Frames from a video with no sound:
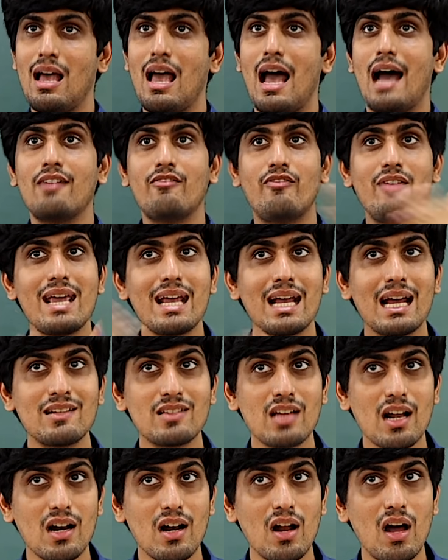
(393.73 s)
And vegans
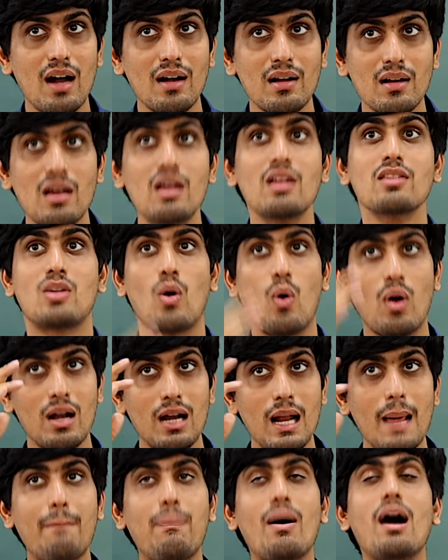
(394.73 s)
are not, the
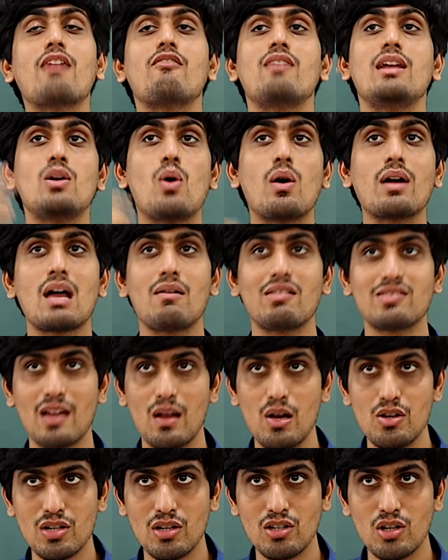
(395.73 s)
only part we don't have a
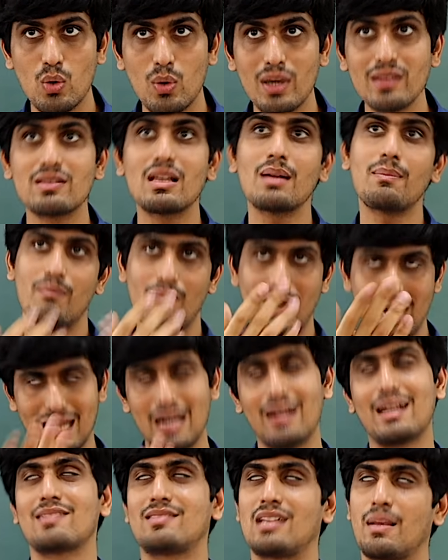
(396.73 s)
solution to is the medical
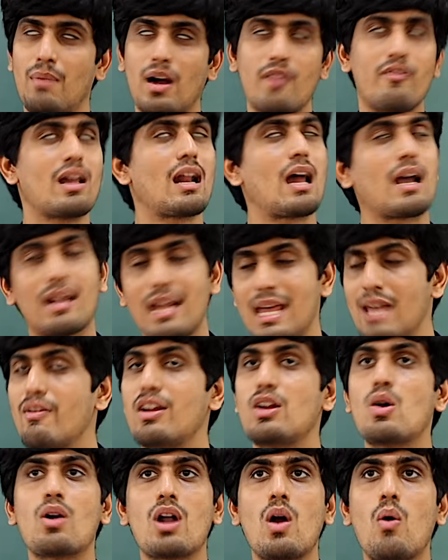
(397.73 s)
testing part. We are agreeing we
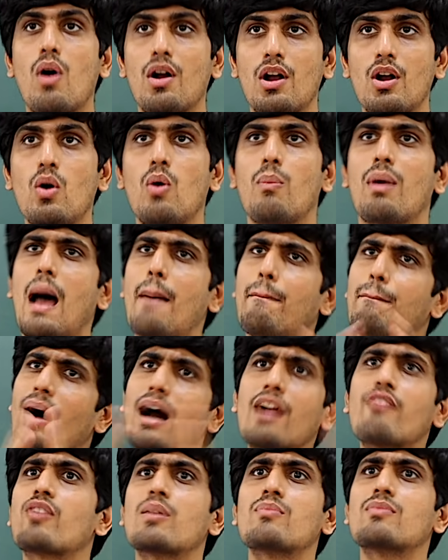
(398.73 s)
don't know what to do. But
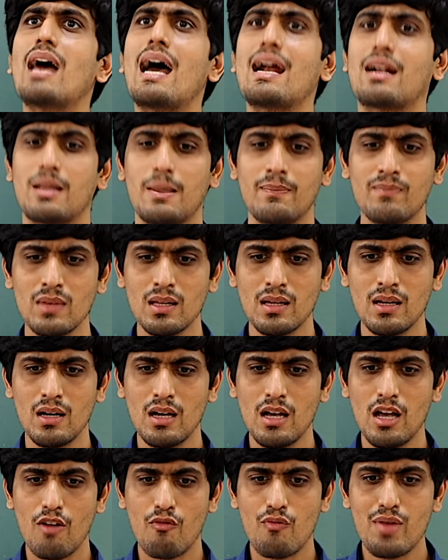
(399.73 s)
apart from that,
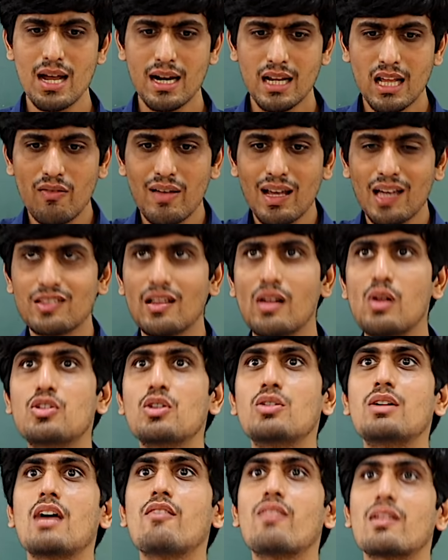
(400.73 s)
we are giving a
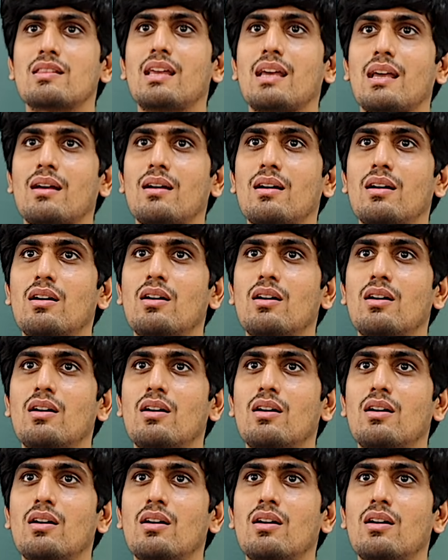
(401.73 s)
solution to everything.